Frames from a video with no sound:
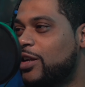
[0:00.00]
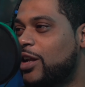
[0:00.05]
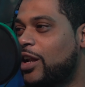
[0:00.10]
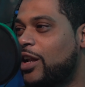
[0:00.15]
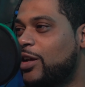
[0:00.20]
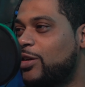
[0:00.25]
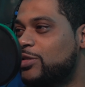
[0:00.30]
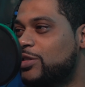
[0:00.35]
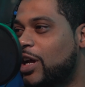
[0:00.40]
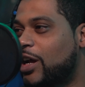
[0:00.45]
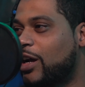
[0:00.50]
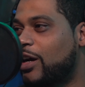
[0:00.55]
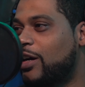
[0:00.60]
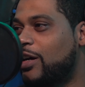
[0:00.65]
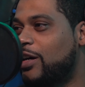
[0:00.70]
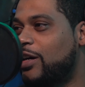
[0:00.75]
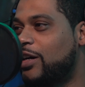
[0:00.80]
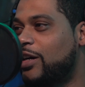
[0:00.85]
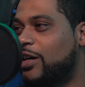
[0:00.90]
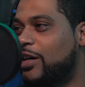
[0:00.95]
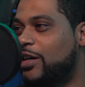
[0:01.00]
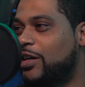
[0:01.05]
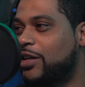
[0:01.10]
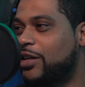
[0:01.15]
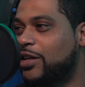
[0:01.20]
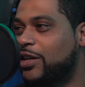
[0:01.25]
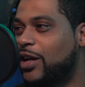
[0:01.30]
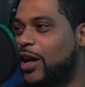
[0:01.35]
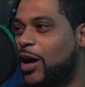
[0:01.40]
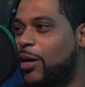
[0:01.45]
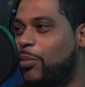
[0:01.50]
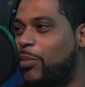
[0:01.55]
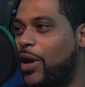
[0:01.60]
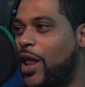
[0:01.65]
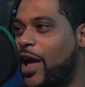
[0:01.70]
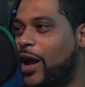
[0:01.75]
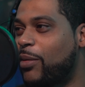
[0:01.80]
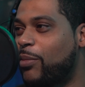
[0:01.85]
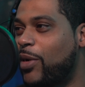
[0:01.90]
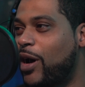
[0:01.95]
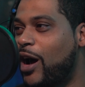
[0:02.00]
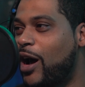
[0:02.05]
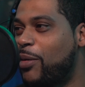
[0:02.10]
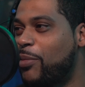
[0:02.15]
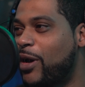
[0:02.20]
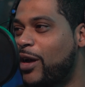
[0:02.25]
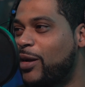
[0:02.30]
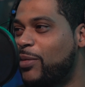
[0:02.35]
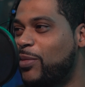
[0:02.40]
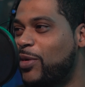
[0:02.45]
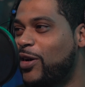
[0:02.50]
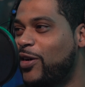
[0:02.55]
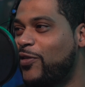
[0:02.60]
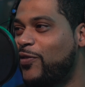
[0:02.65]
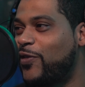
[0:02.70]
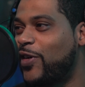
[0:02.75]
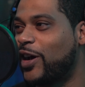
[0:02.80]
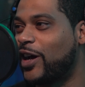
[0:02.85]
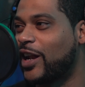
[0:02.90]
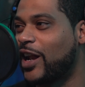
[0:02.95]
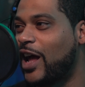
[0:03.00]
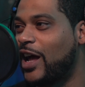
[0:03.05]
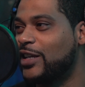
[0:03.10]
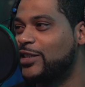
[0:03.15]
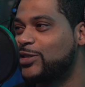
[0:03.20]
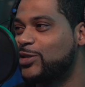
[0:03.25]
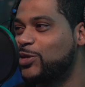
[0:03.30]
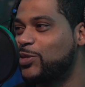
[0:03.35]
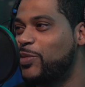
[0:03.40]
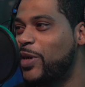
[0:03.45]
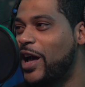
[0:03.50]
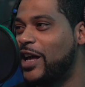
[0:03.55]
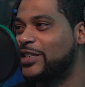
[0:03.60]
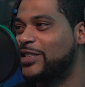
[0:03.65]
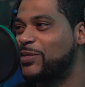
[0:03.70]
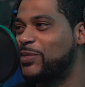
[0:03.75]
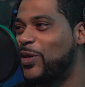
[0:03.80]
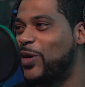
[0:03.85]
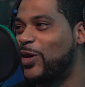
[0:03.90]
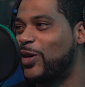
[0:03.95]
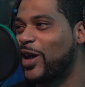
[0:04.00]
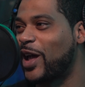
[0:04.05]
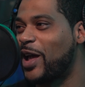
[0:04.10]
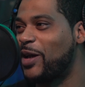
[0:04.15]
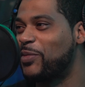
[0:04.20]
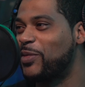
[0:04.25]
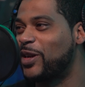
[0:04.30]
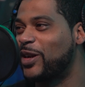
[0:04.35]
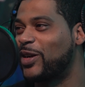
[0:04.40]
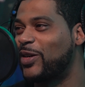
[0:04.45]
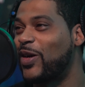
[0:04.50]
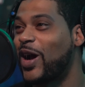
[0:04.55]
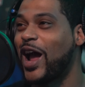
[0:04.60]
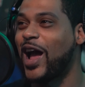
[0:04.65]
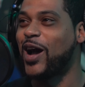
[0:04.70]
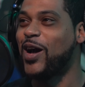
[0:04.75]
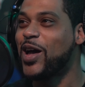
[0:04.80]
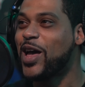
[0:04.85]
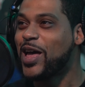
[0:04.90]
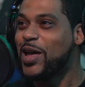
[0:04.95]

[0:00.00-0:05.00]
That nigga was like a uh a black mom at a motherfucking high school basketball game in the crowd.